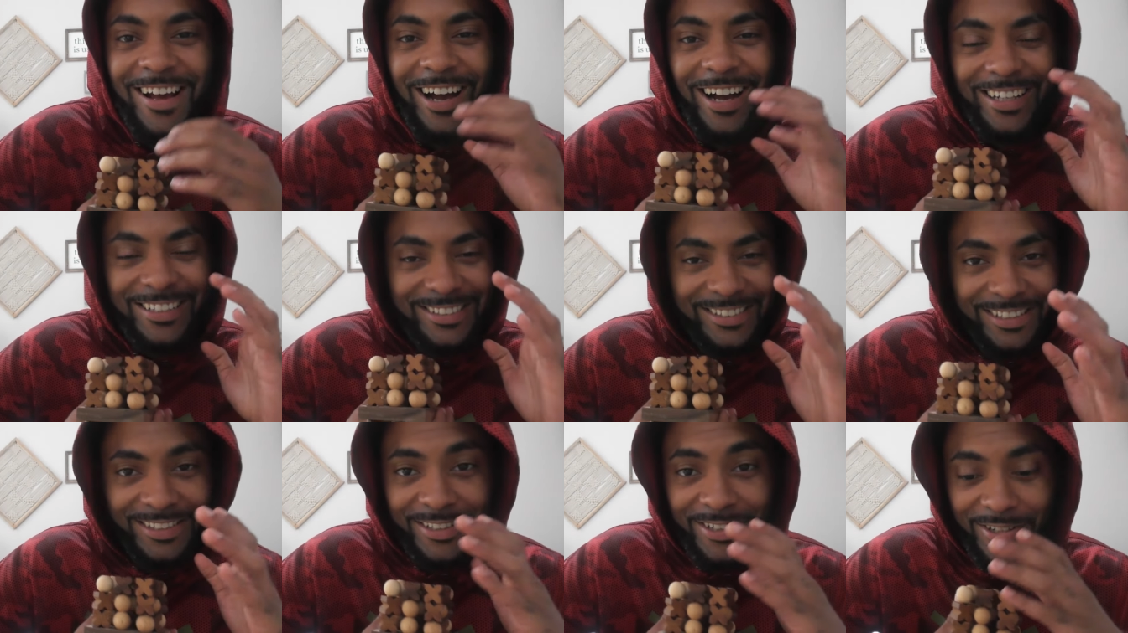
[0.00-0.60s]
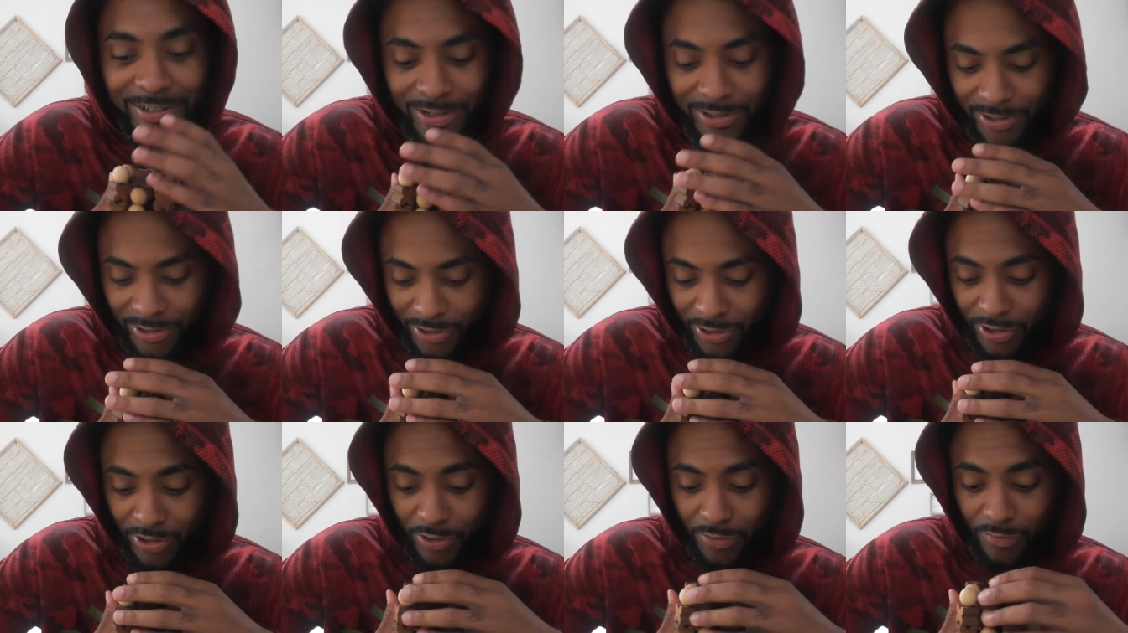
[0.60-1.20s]
I send it all
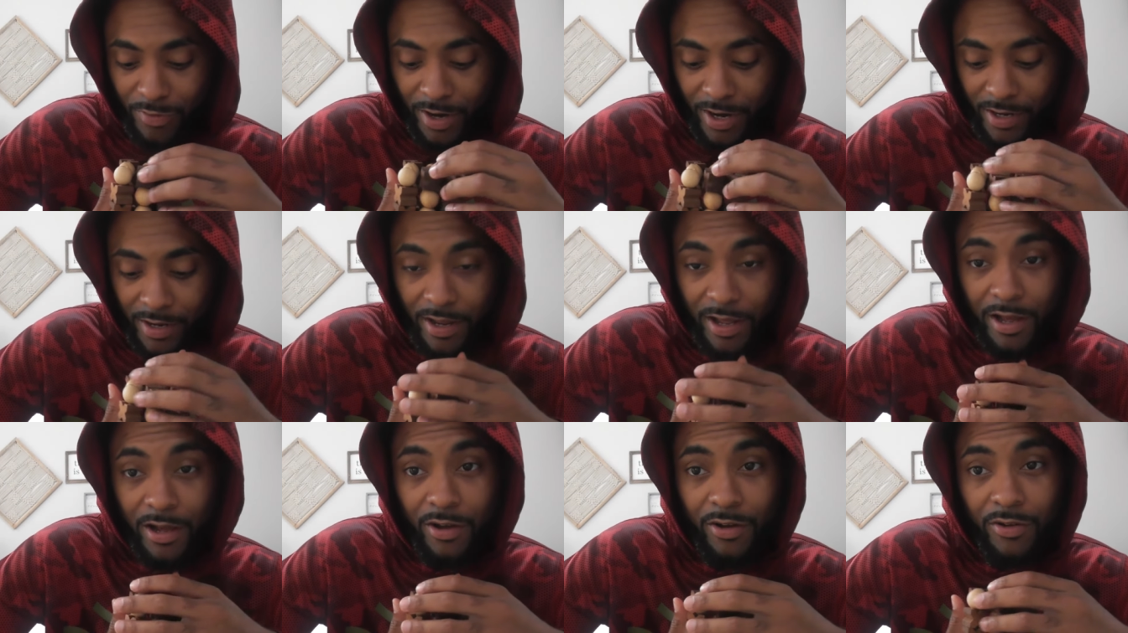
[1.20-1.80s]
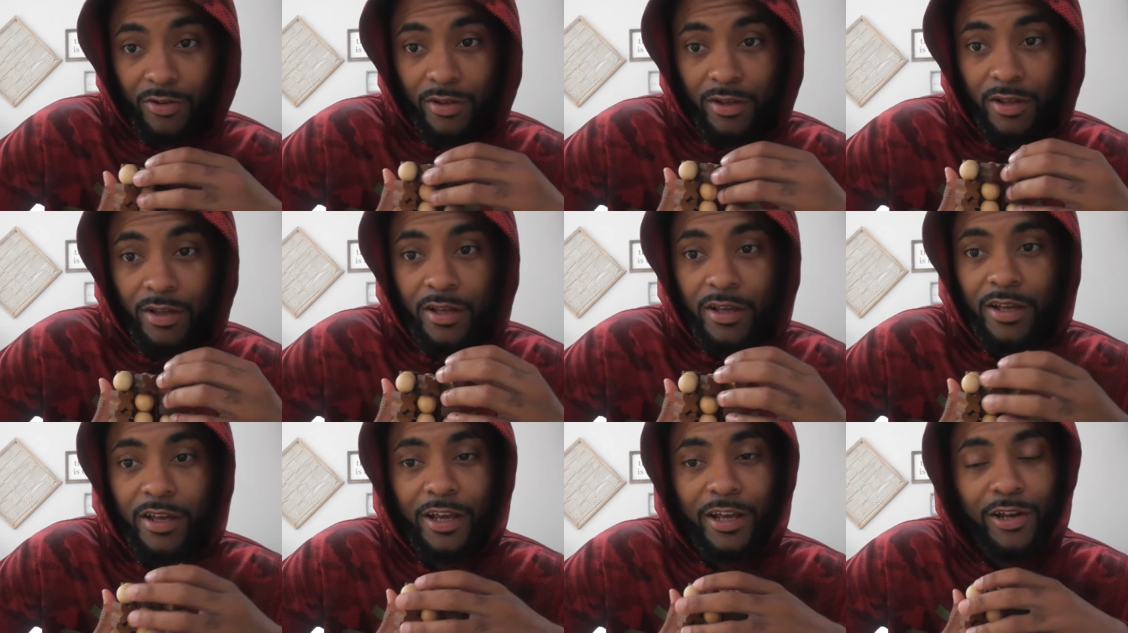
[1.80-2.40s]
to you right now,
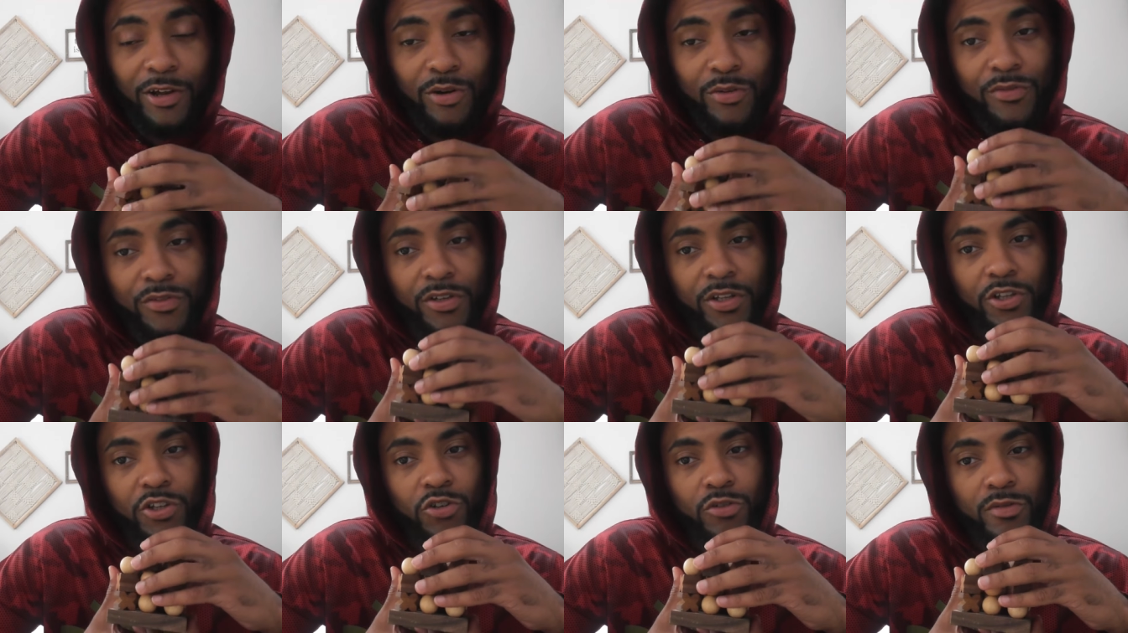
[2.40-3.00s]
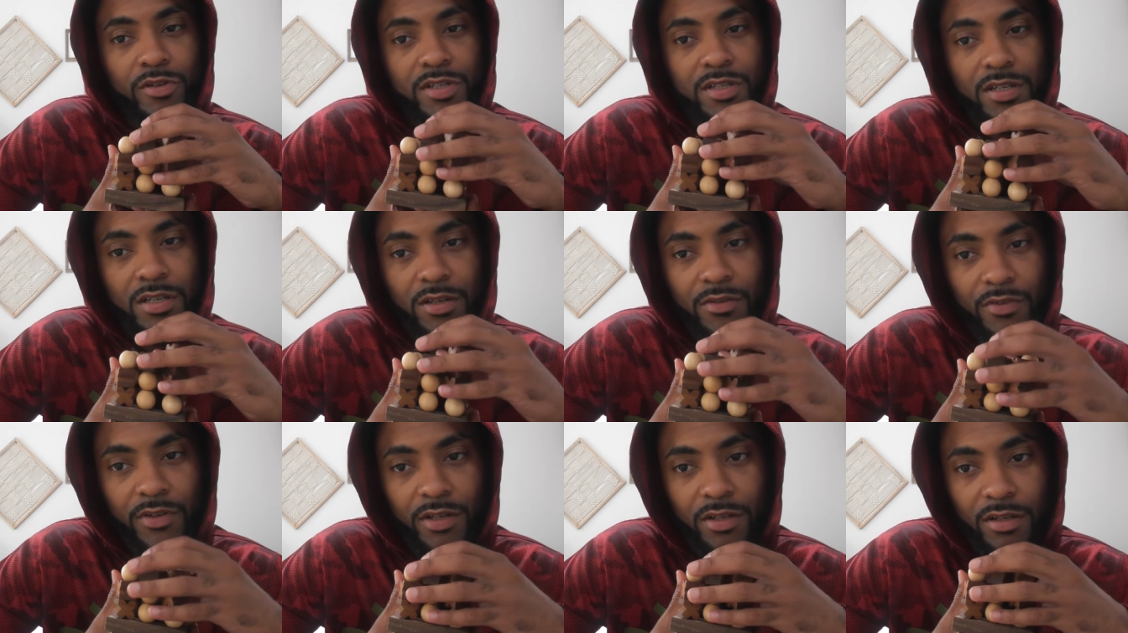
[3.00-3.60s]
and hopefully you
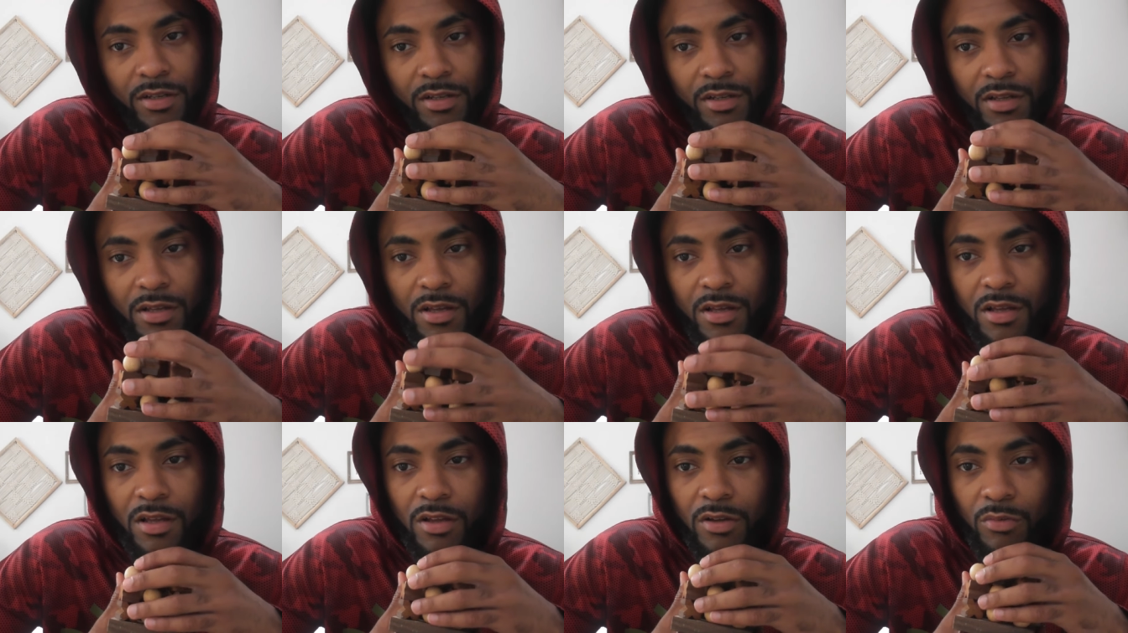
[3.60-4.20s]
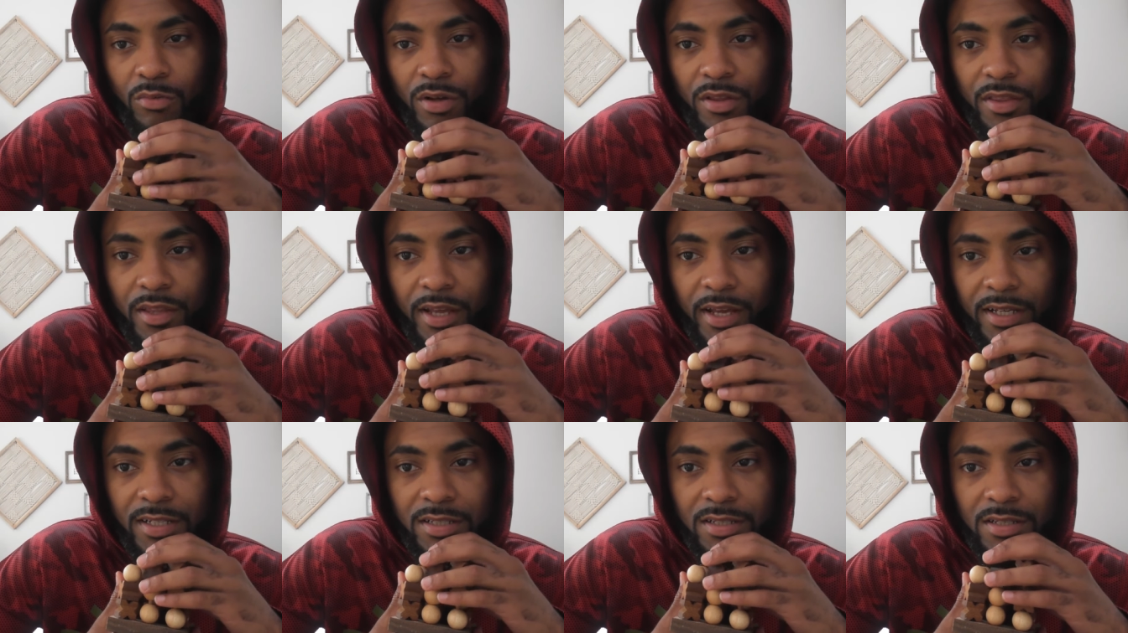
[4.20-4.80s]
receive it with
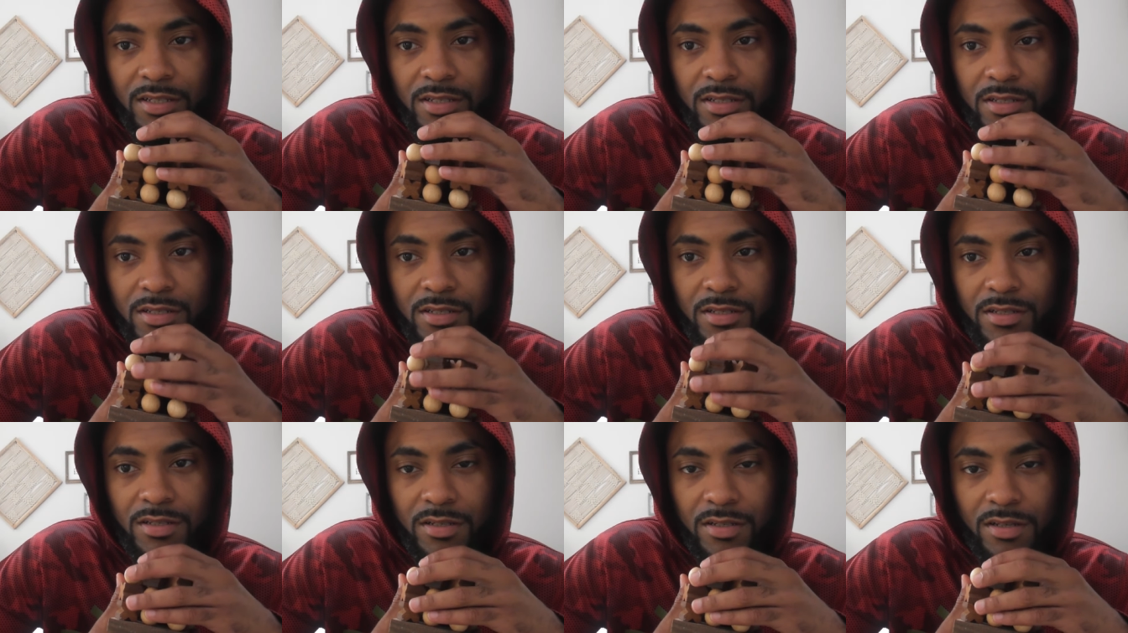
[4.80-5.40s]
excess.